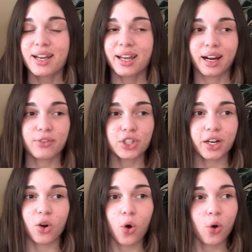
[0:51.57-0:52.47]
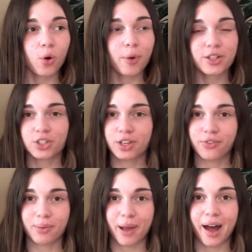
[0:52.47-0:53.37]
And I've tried a whole bunch of
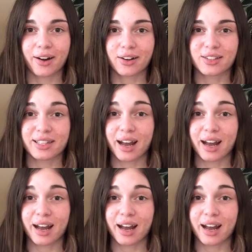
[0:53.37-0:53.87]
different patterns,